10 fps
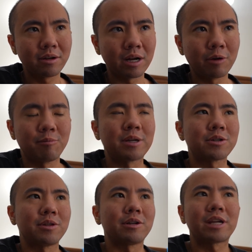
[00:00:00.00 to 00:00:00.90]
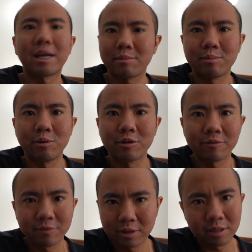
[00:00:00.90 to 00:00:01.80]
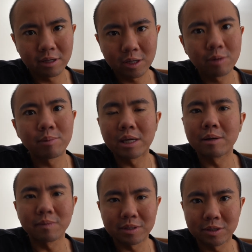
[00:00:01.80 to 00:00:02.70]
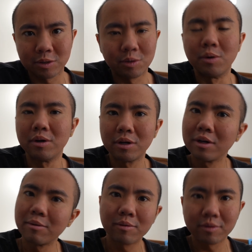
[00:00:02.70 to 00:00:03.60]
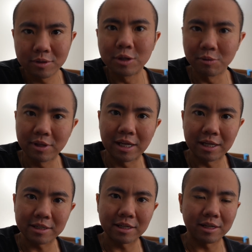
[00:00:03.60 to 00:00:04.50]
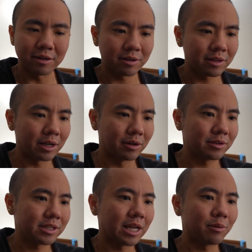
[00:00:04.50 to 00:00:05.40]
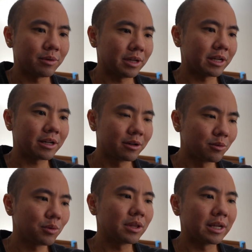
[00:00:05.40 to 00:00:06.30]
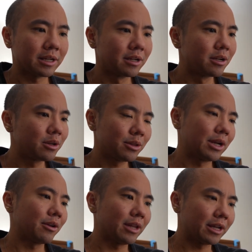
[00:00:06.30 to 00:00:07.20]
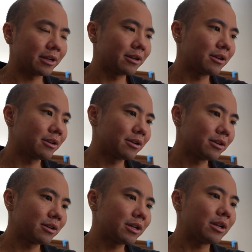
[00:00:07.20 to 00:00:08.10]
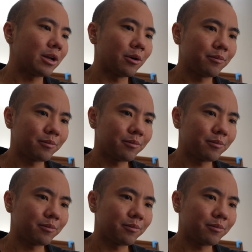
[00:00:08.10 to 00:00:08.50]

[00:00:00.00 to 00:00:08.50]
I would make sure they're capable of being able to do things, and they're set with like relate their like, you know,